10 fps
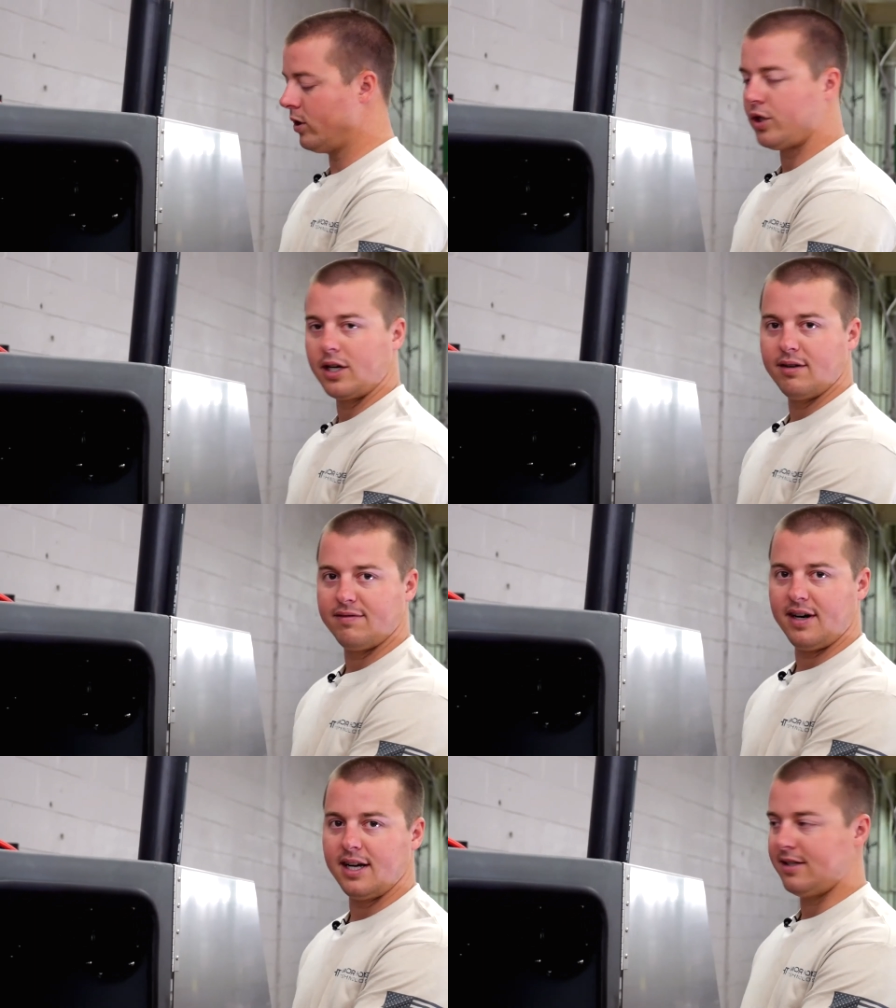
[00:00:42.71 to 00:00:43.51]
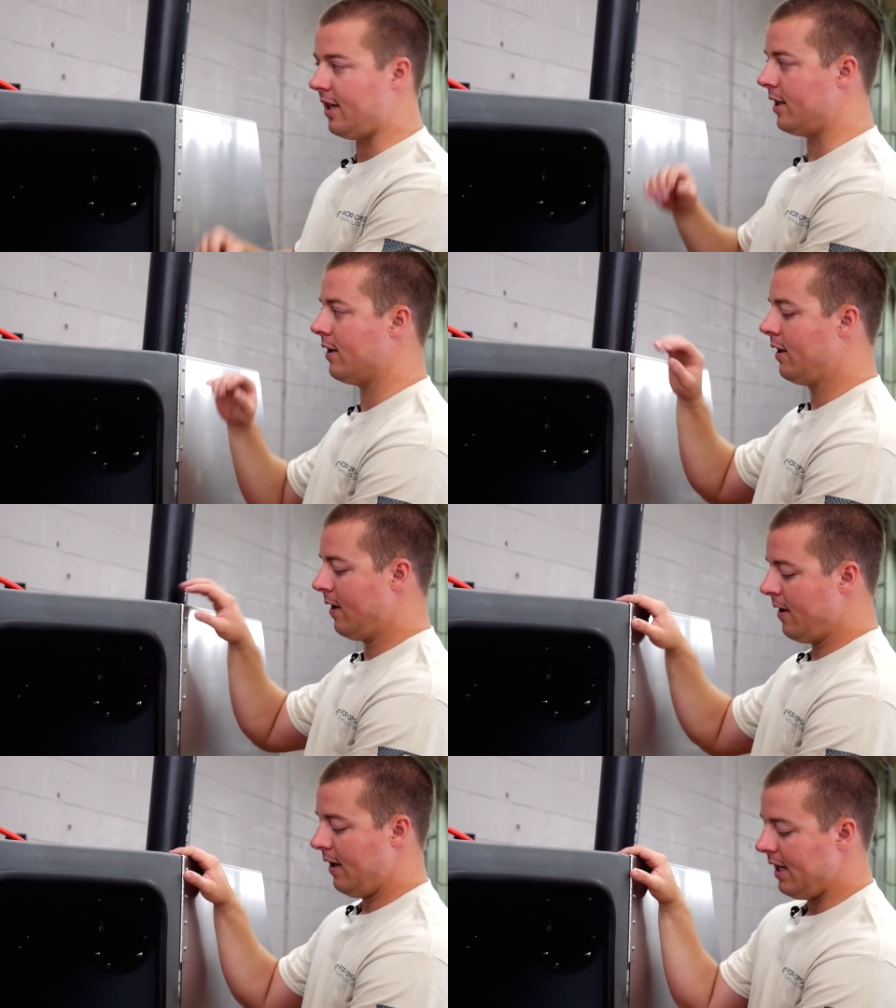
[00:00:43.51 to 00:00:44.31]
What you're gonna find here
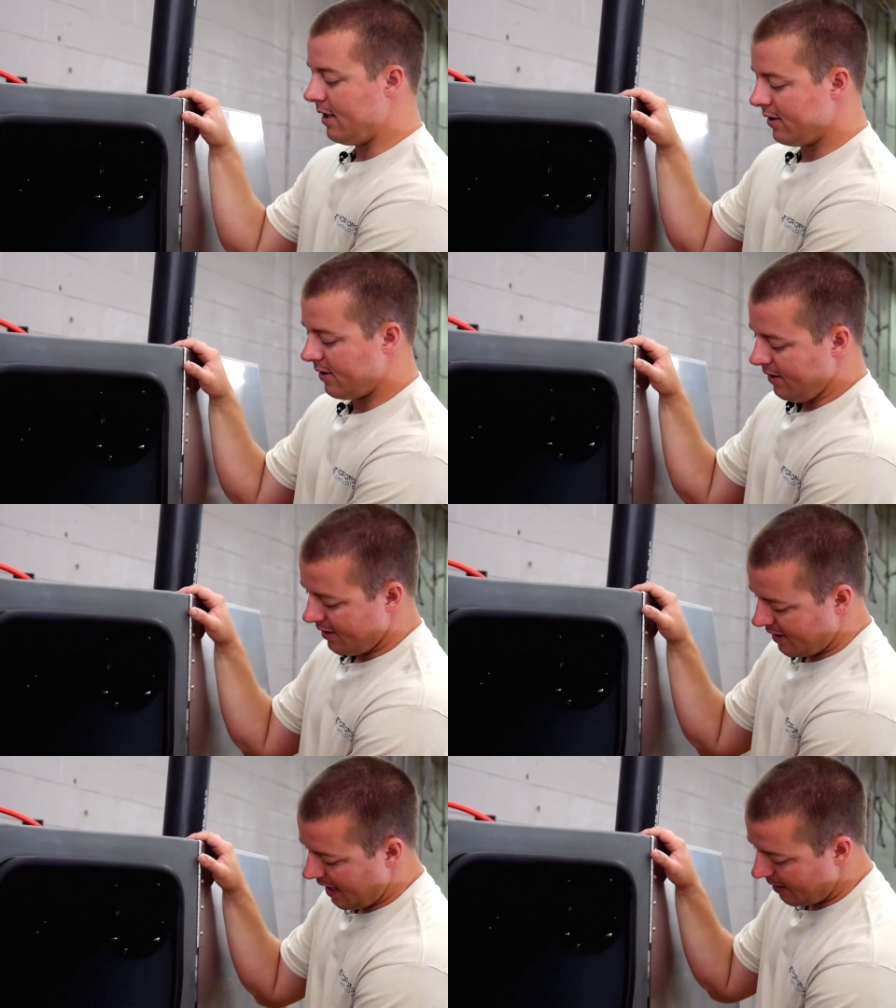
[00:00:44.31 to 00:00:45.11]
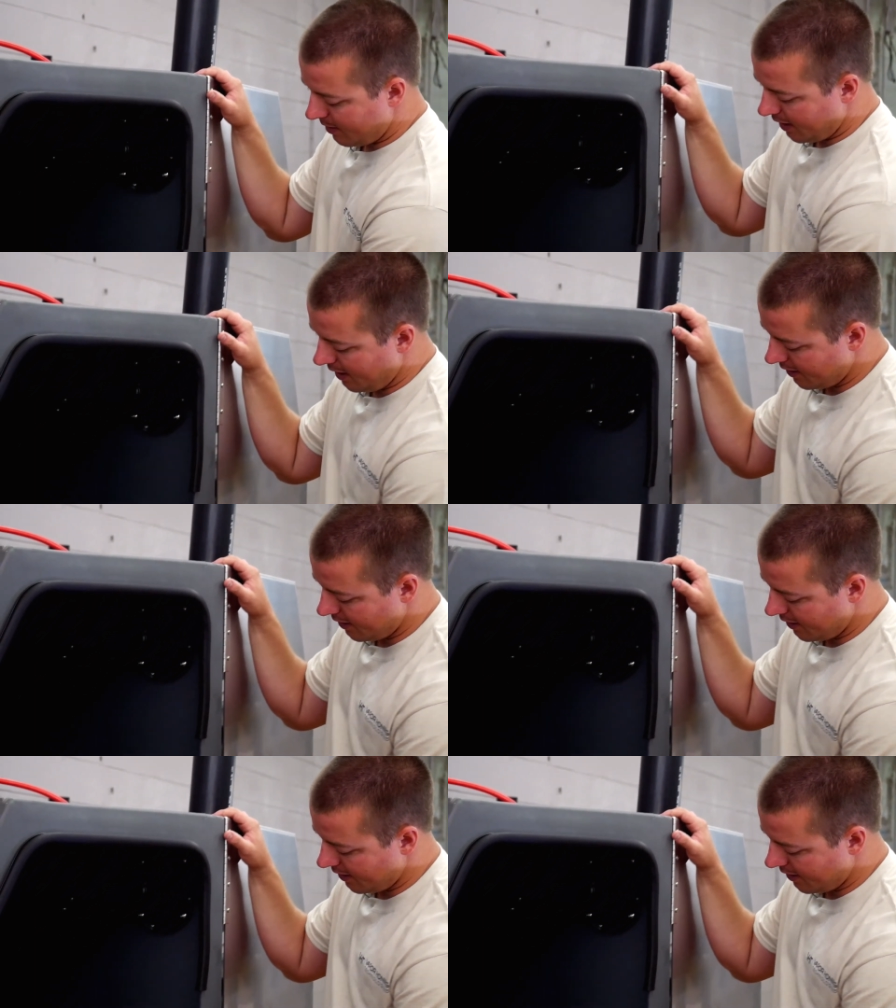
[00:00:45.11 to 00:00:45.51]
is this cabinet